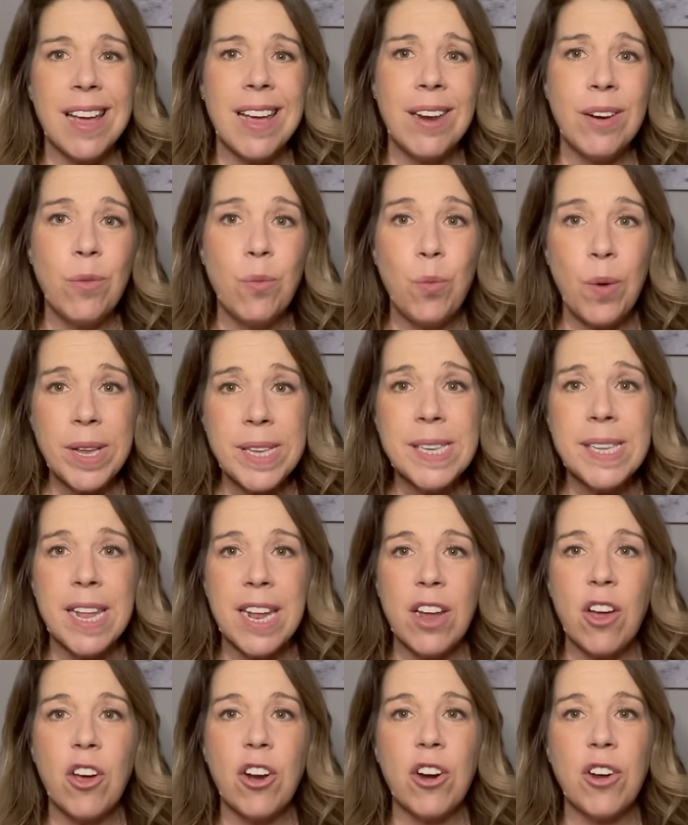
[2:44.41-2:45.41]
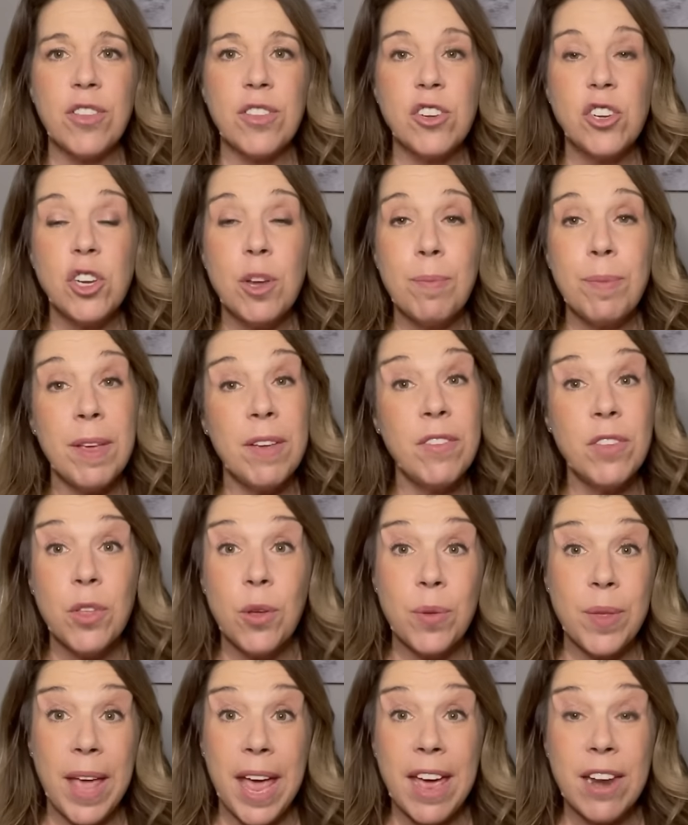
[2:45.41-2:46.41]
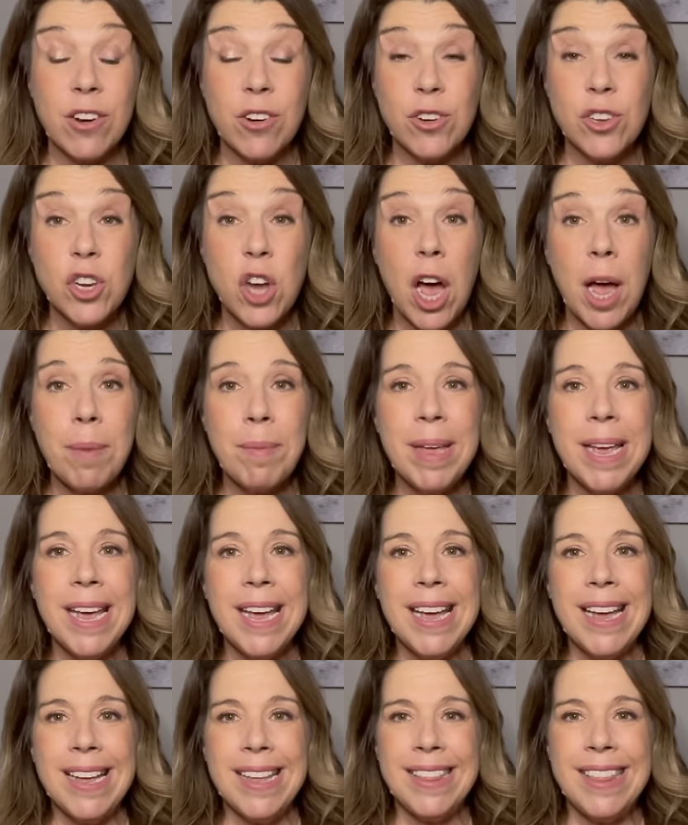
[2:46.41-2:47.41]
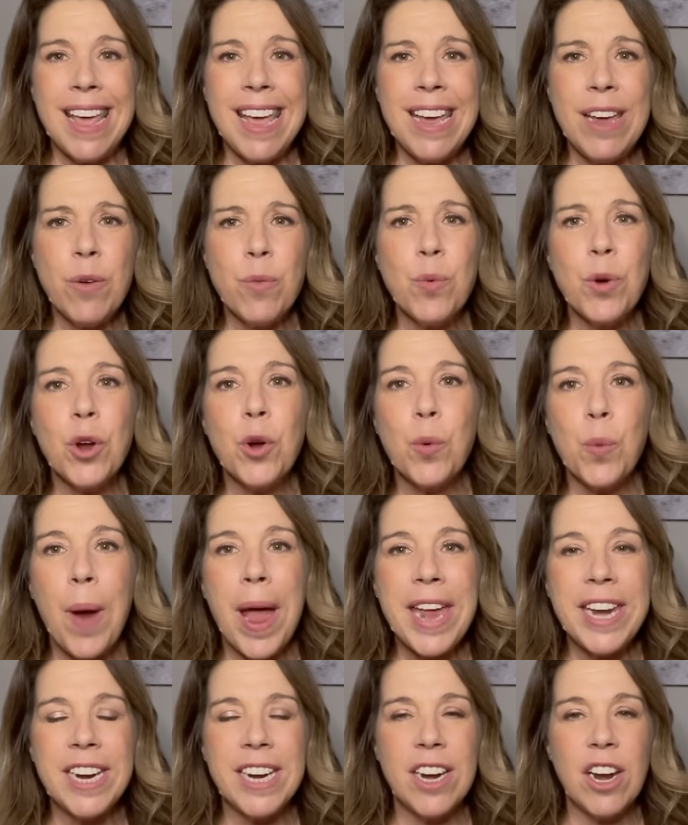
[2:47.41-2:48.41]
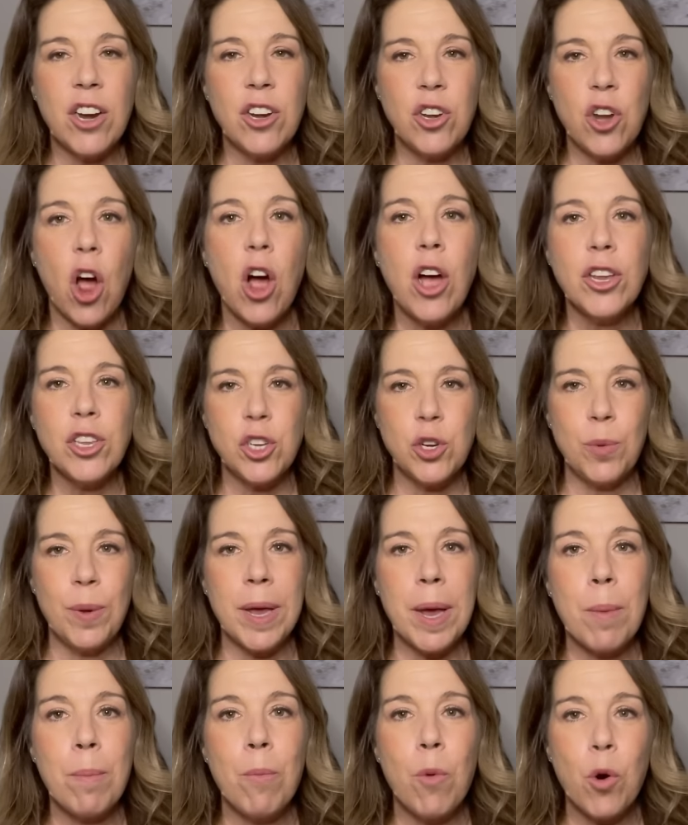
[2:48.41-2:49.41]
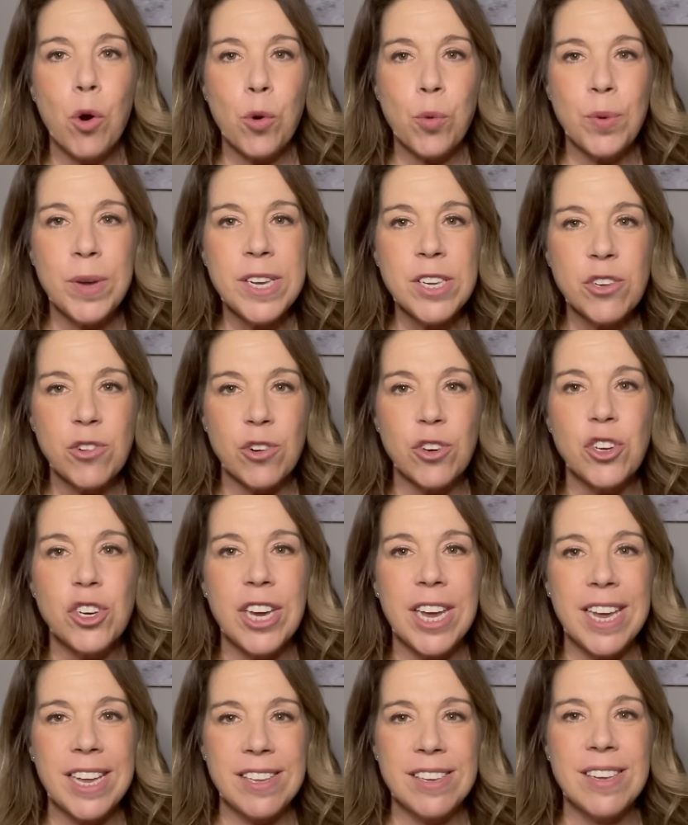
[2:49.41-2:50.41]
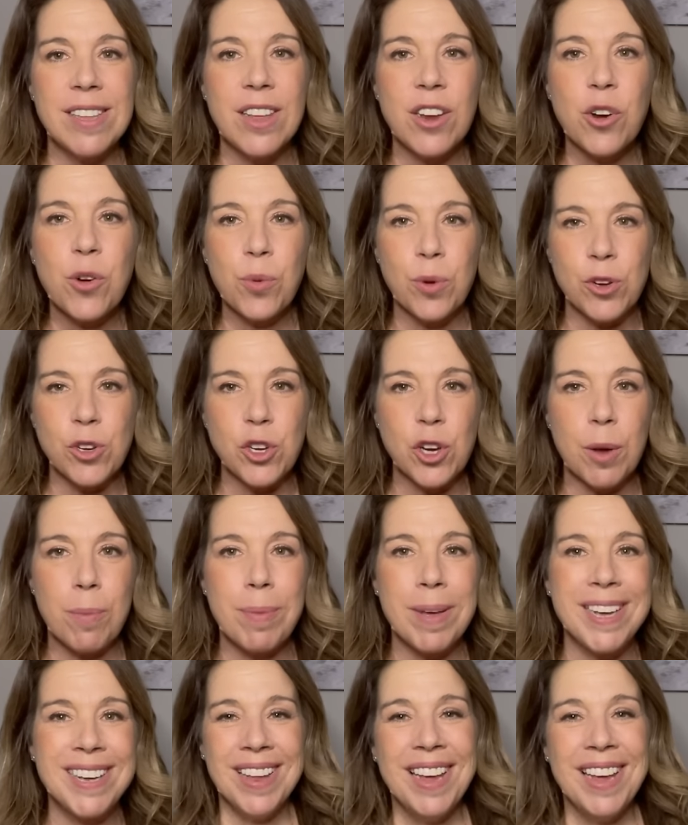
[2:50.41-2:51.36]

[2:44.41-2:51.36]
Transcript: And once they got on the ship, even though they had a good time, they regretted not doing more research into their cruise ship.